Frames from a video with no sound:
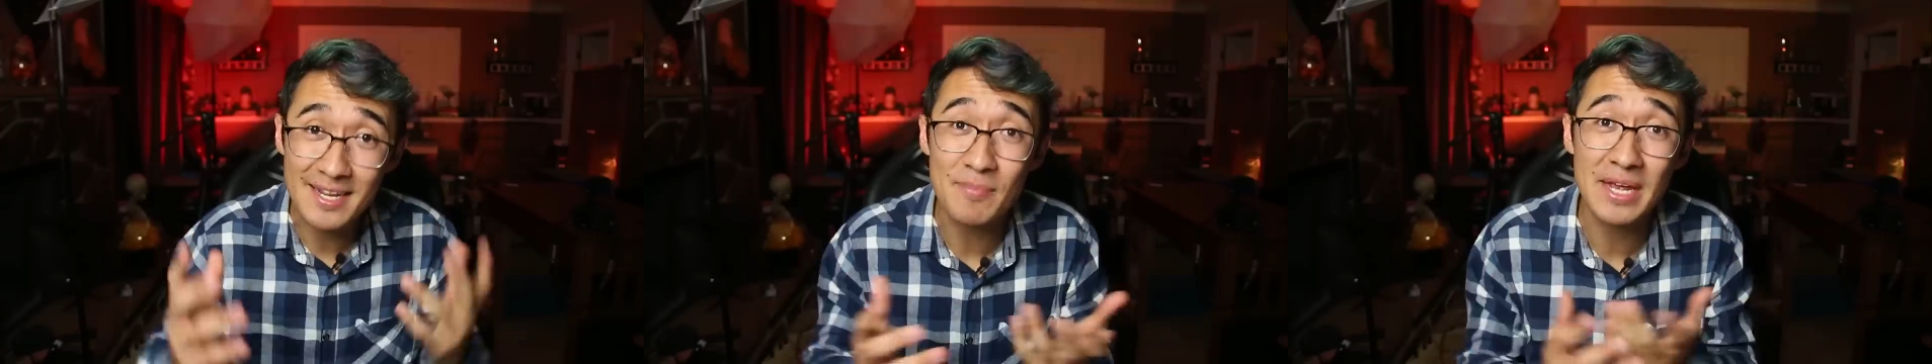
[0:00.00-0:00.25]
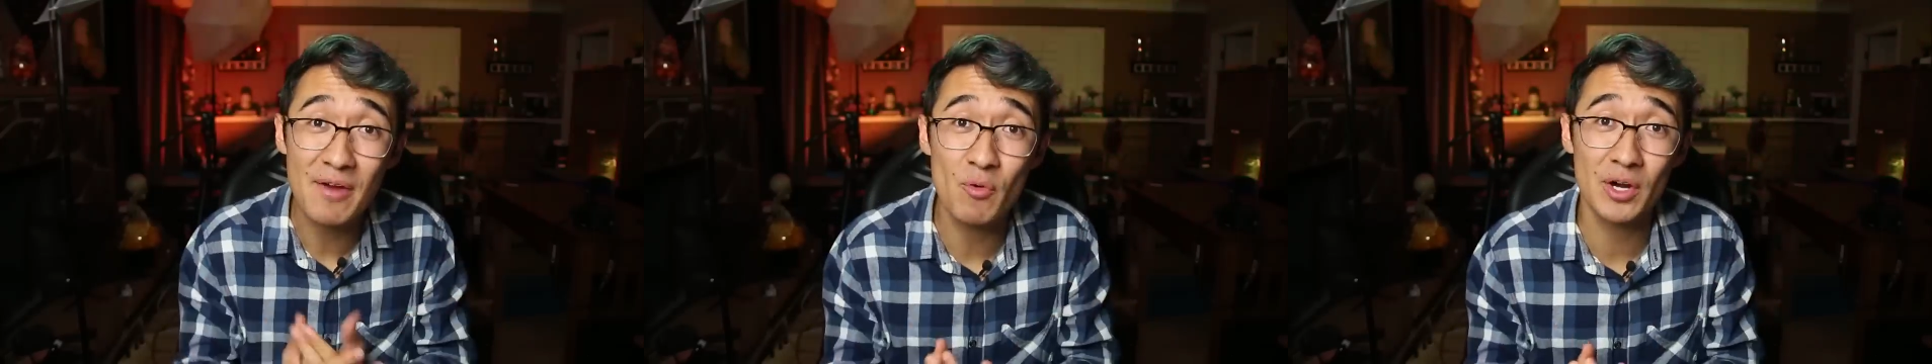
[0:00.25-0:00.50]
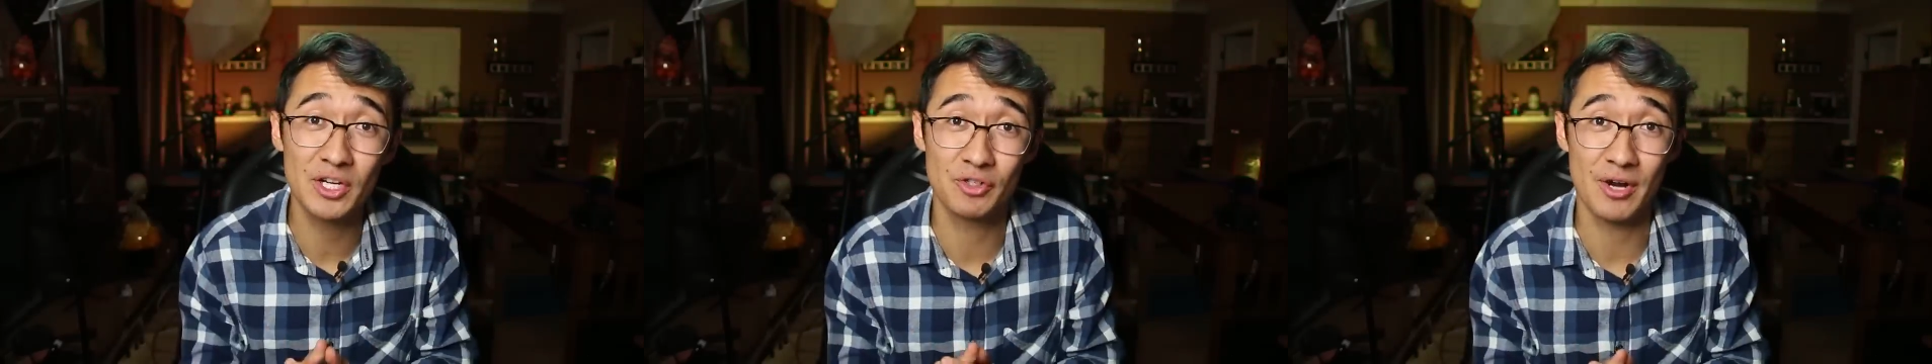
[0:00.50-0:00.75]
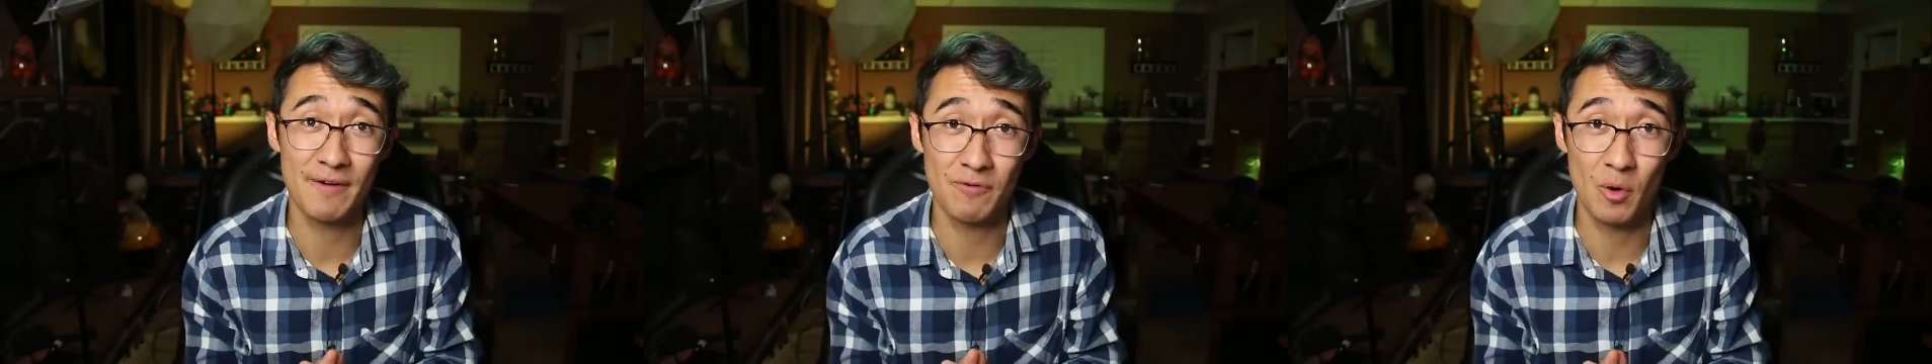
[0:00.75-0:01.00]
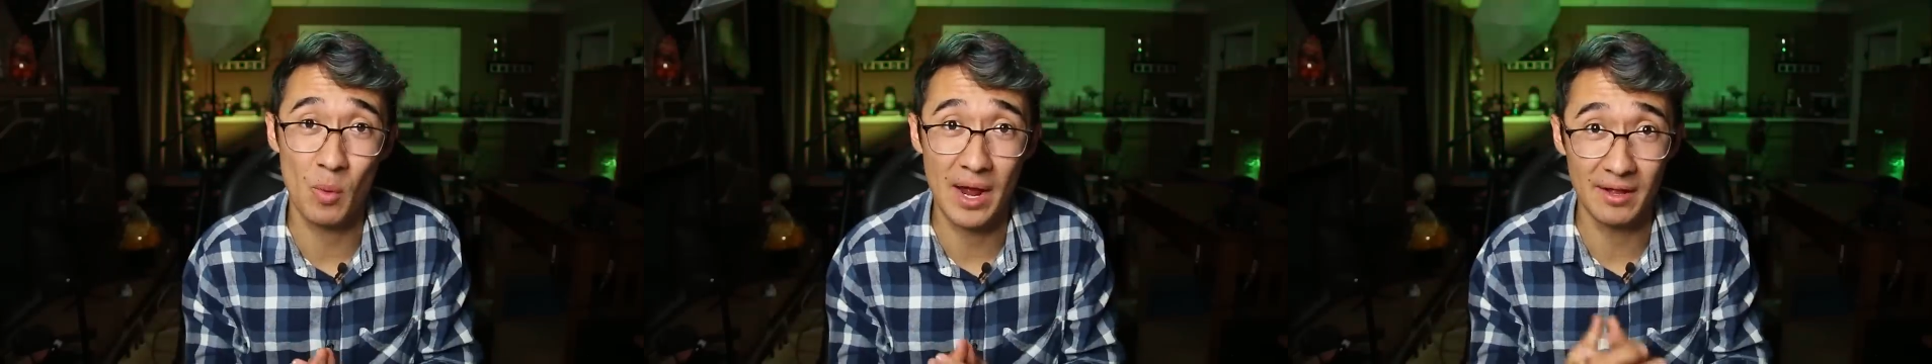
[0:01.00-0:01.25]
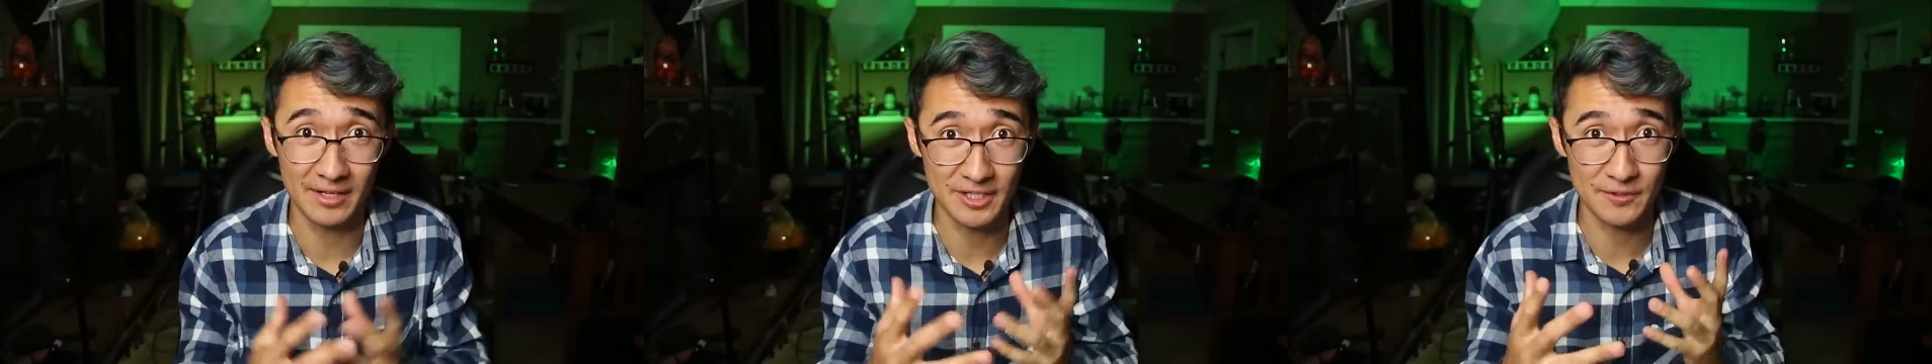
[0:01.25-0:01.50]
Something I've wanted to try for a
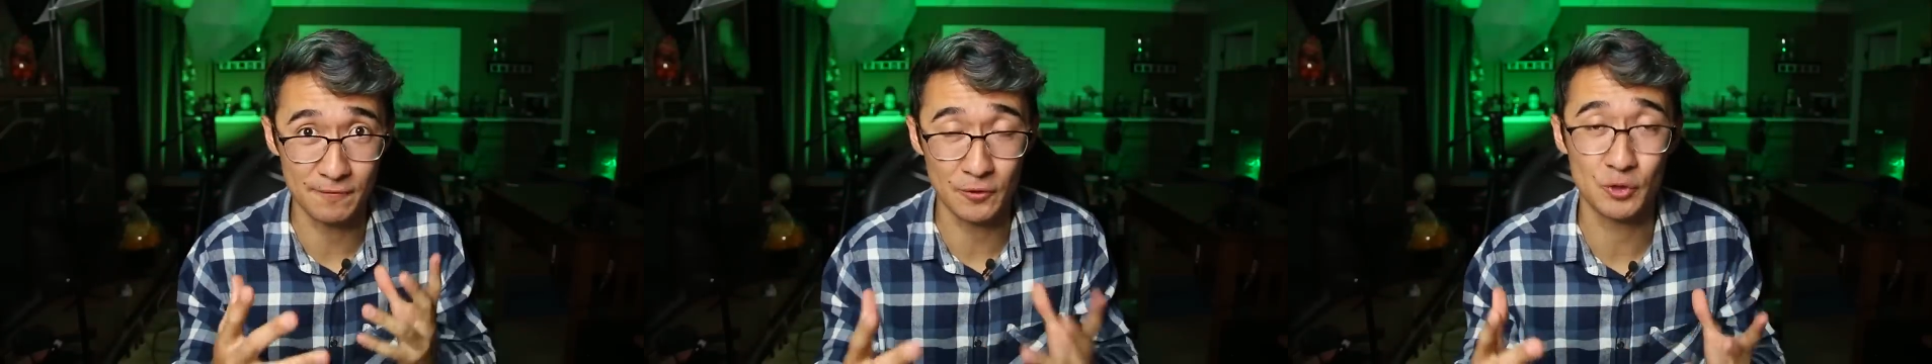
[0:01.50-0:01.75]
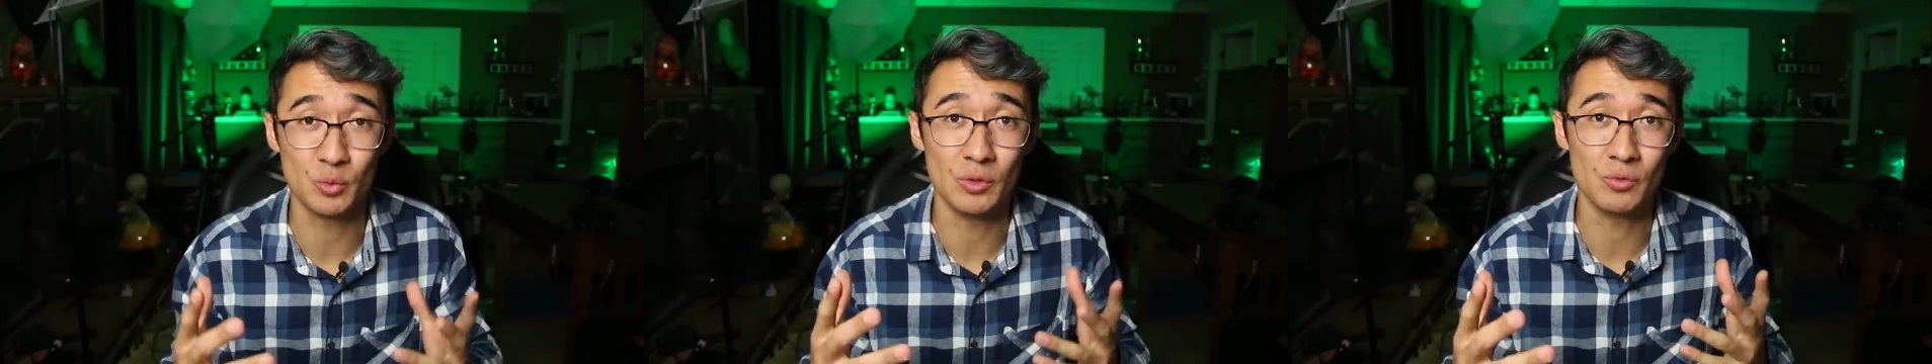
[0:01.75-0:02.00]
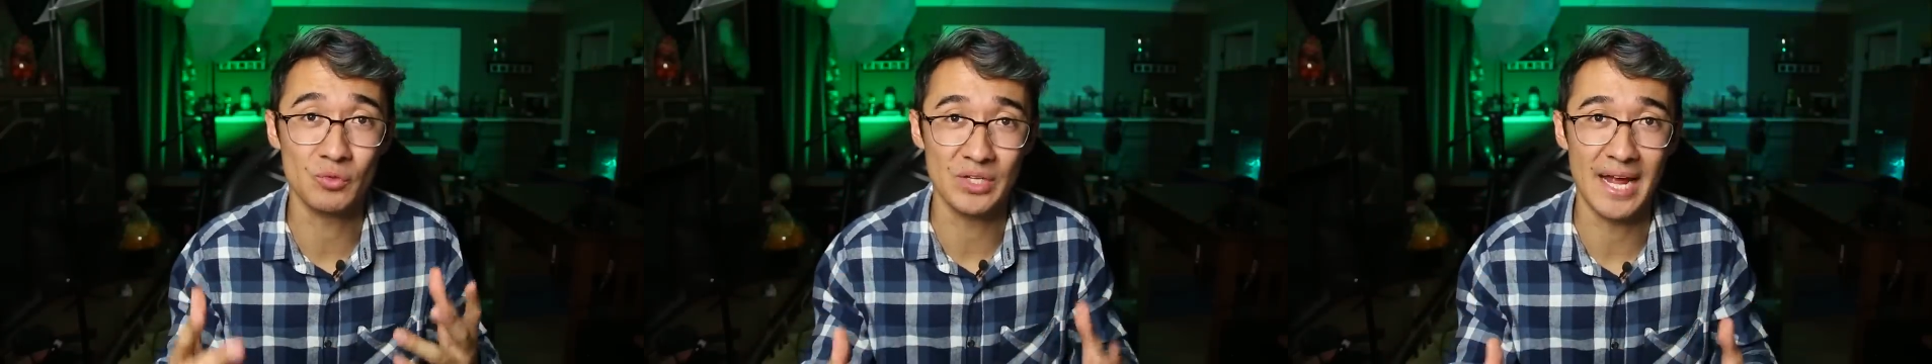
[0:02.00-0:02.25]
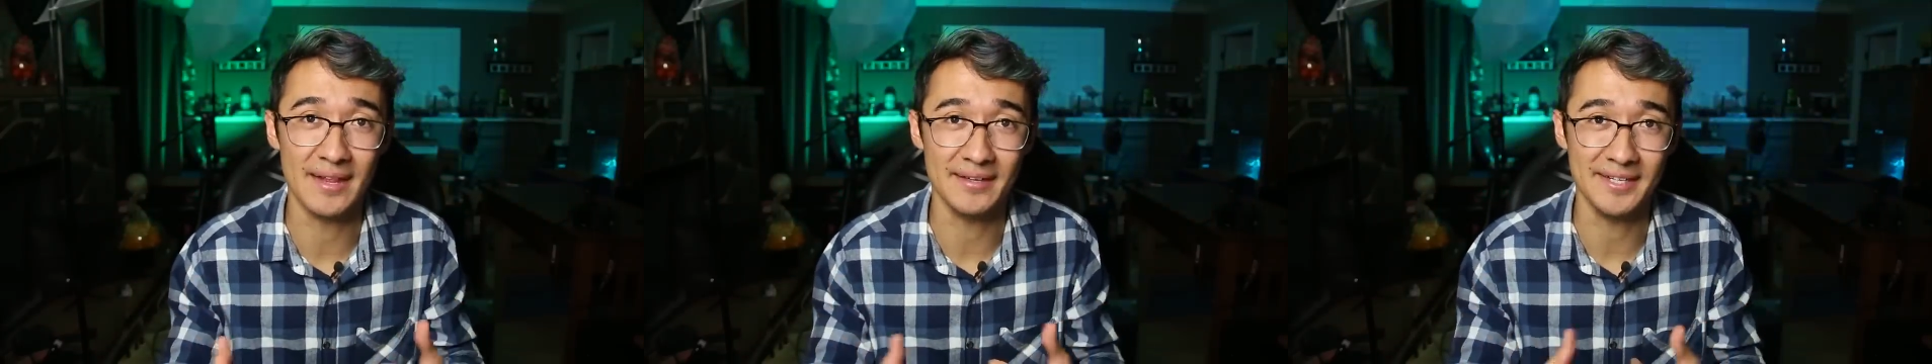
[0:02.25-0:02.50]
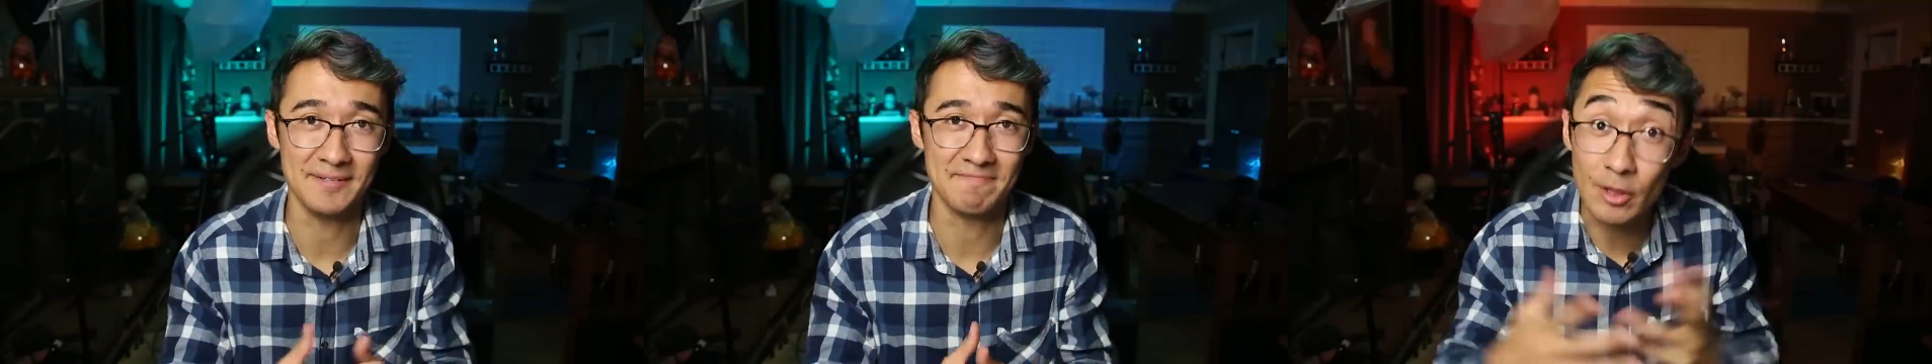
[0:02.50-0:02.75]
while is virtual reality.